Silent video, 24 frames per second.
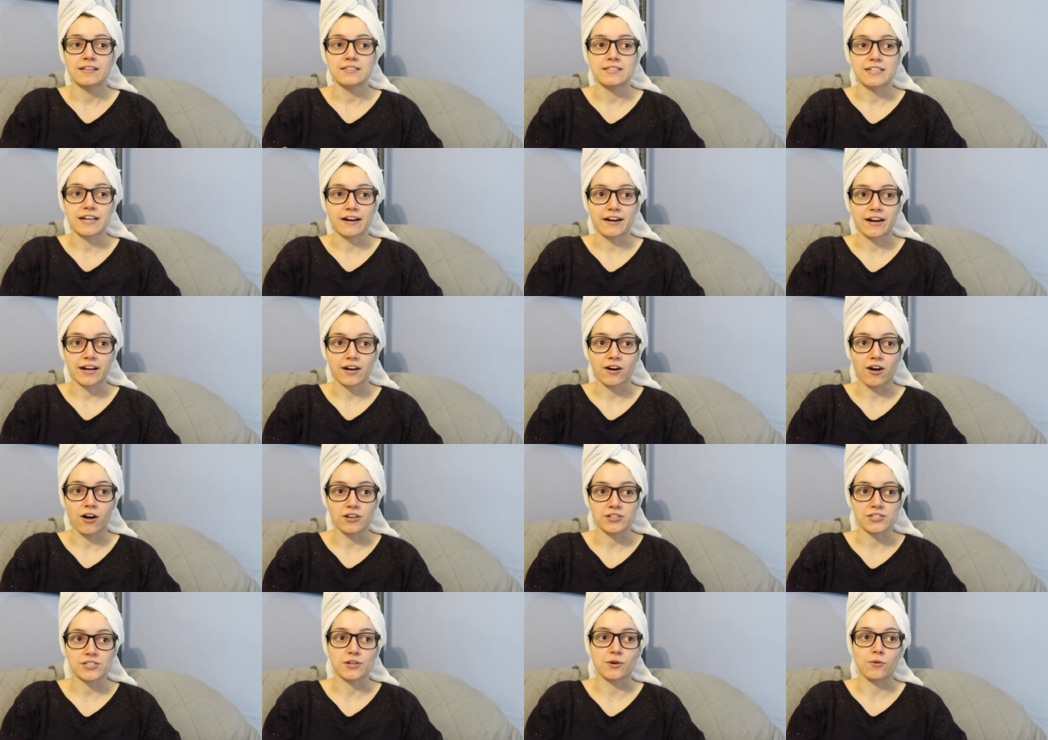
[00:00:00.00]
Derek
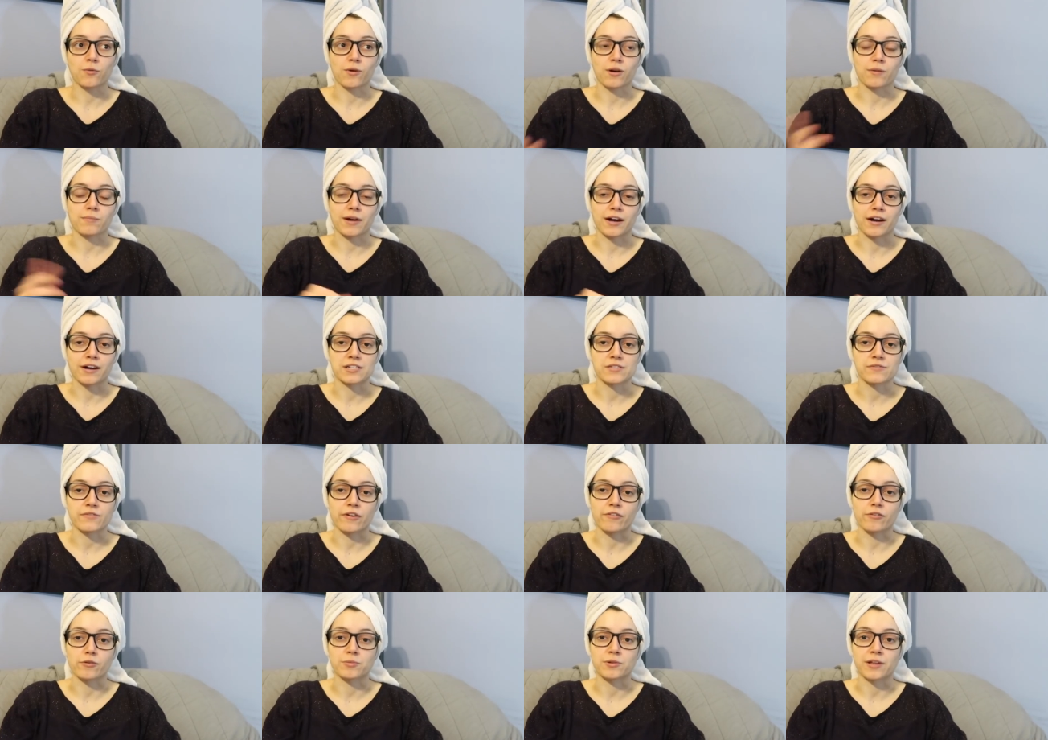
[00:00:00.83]
also won America's
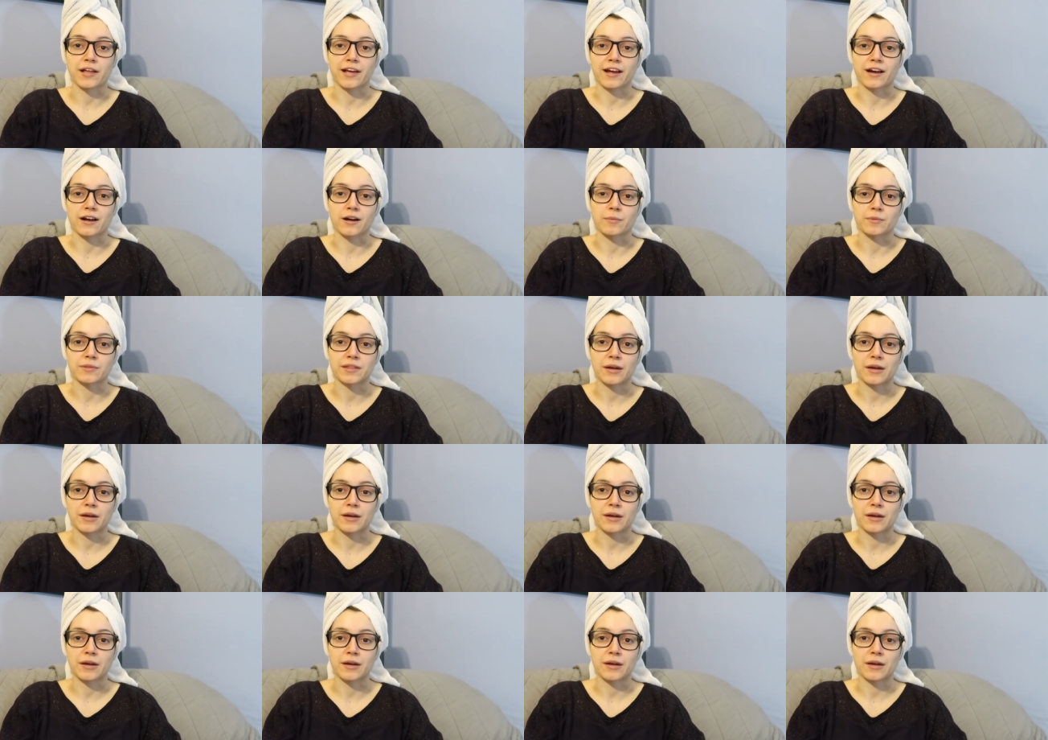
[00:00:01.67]
Favorite Player,